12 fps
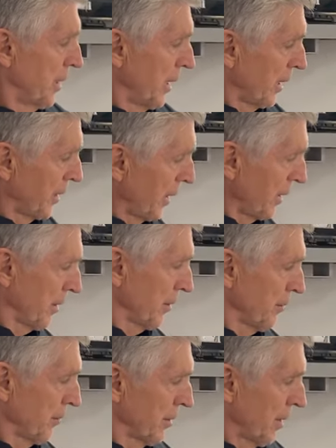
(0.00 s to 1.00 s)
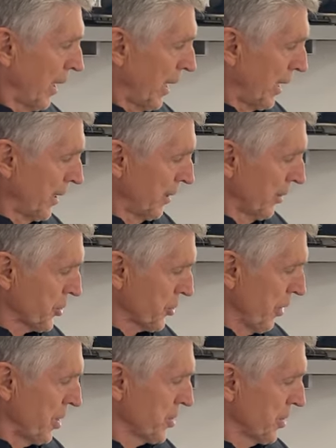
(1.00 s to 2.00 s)
And then I had an
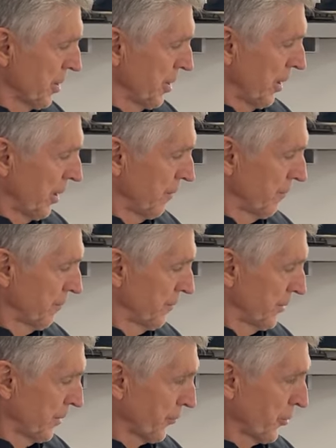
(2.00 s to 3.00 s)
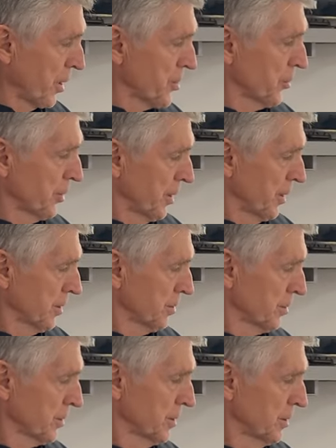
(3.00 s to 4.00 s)
illustration of differential
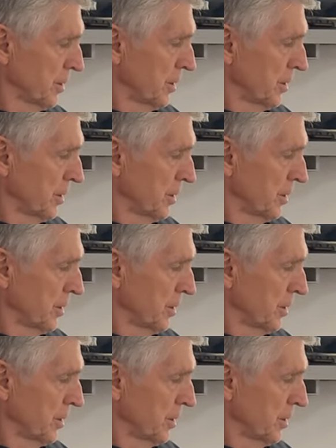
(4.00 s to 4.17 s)
gears.